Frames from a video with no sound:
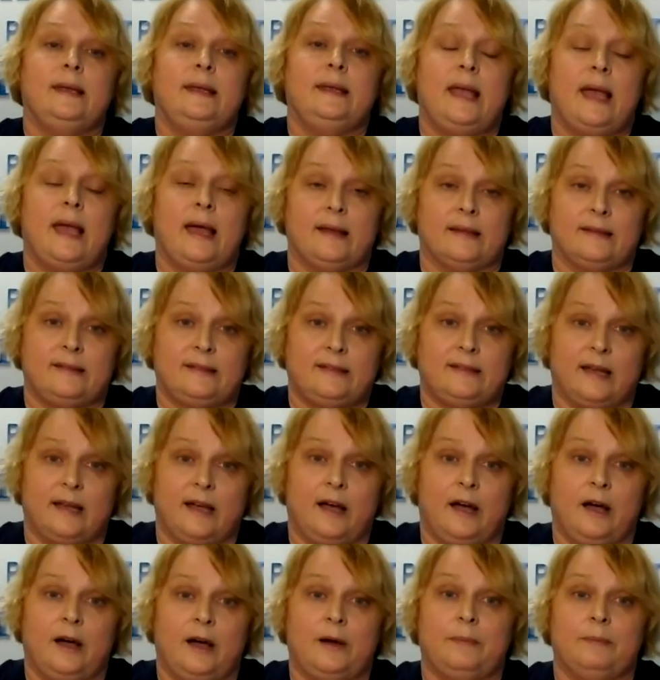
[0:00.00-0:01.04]
Yes.
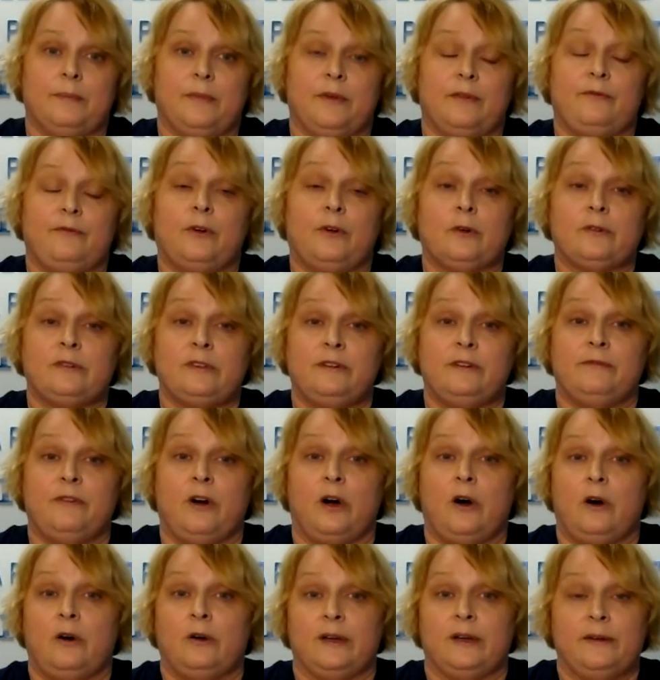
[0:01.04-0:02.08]
First of
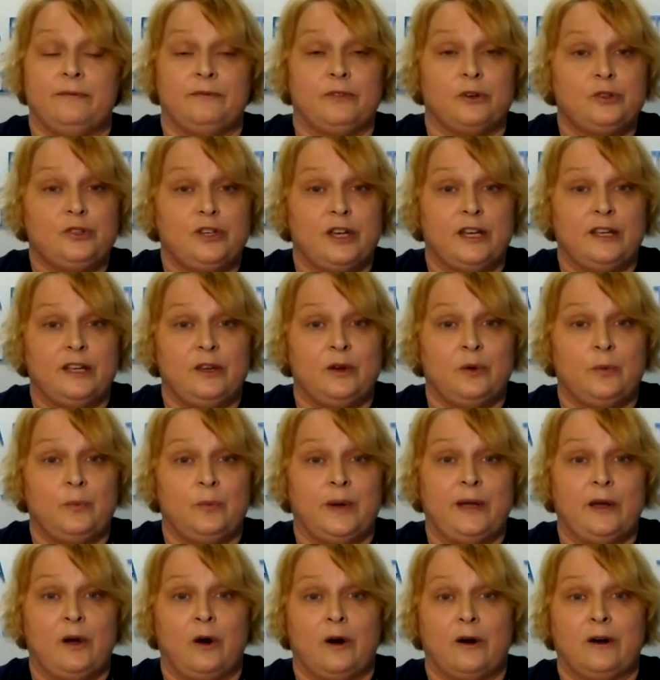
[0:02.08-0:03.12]
all, in Virginia,
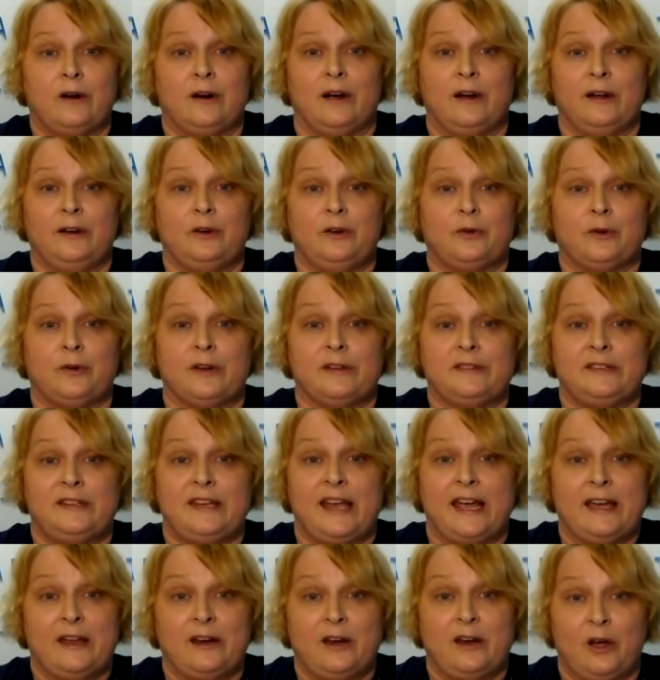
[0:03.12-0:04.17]
we are under a
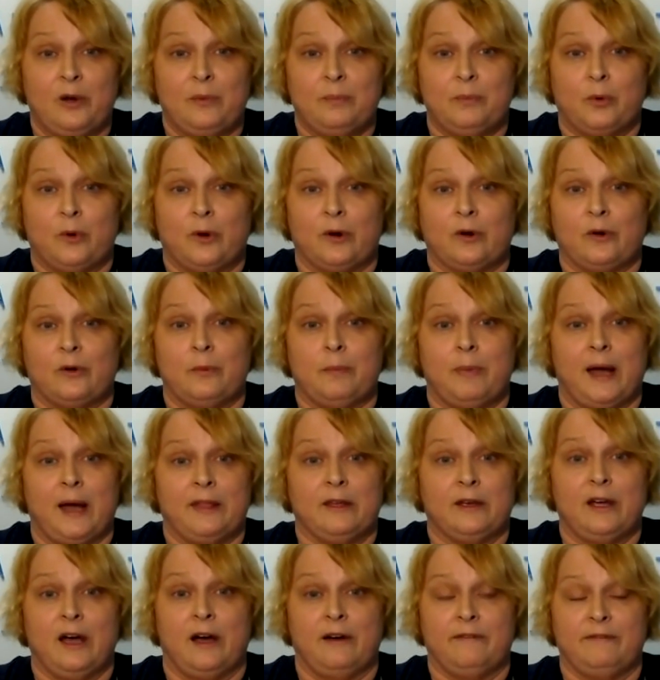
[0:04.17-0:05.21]
stay-at-home order by
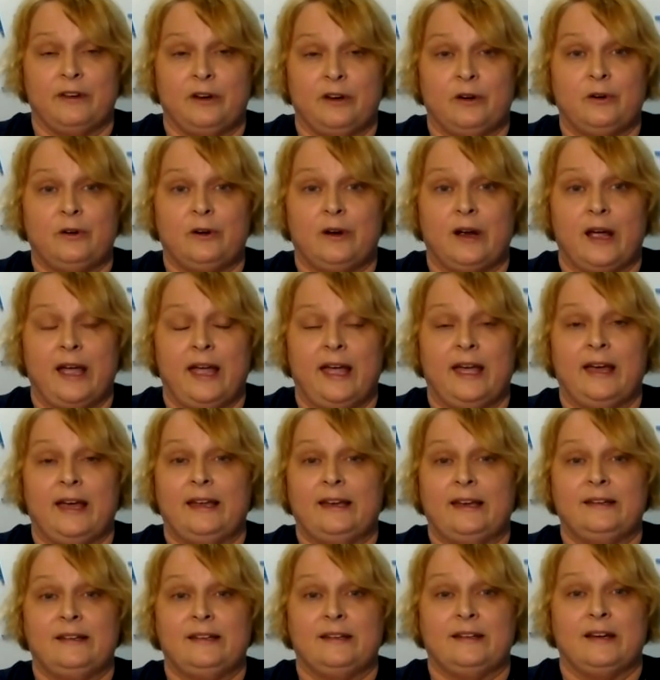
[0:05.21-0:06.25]
the governor,
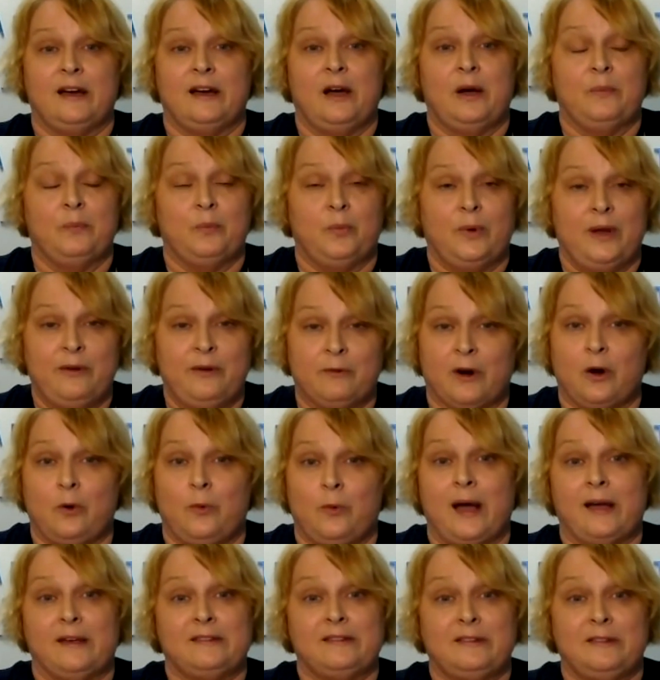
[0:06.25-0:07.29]
and we
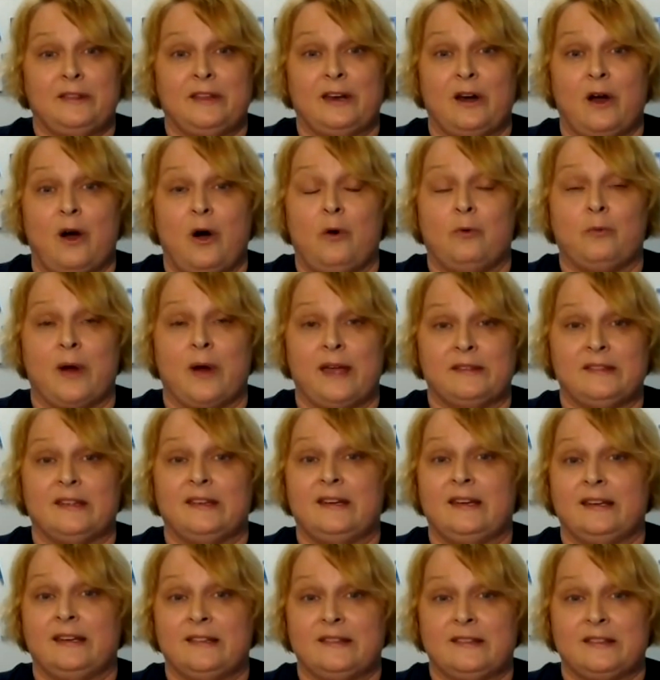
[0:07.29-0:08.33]
request that all
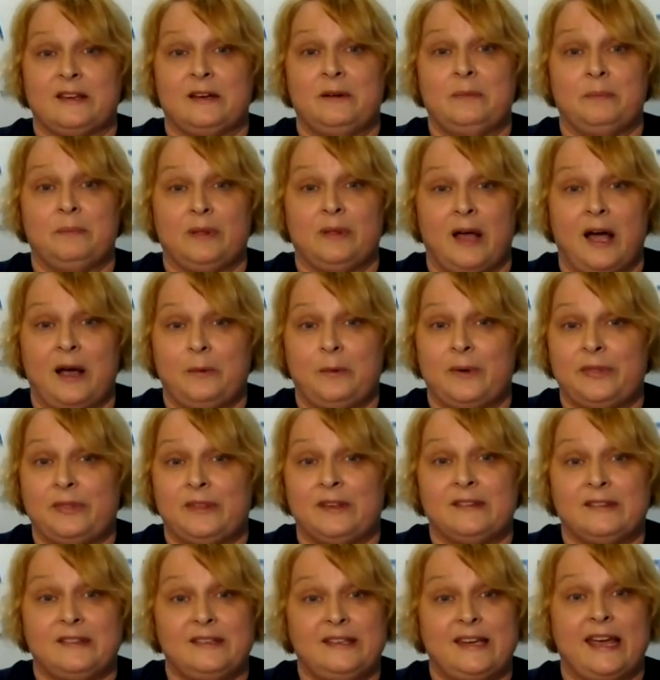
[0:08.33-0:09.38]
residents comply with the
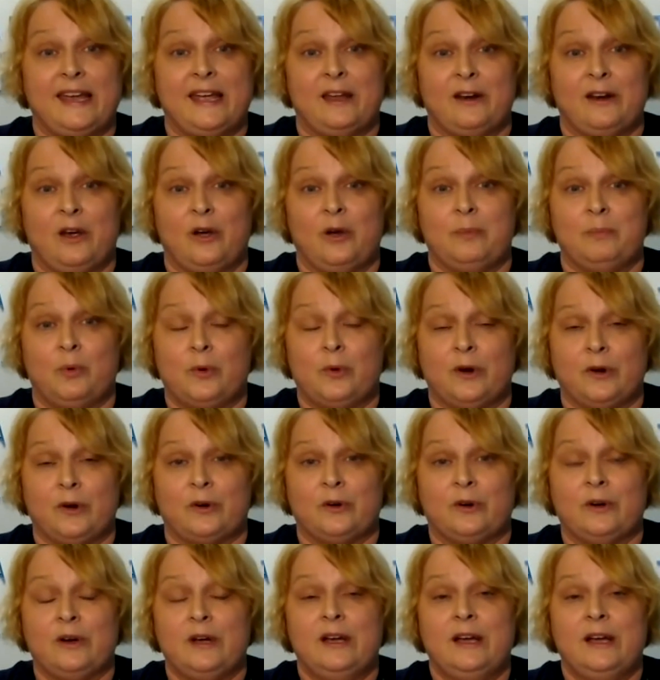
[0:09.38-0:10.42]
stay-at-home order.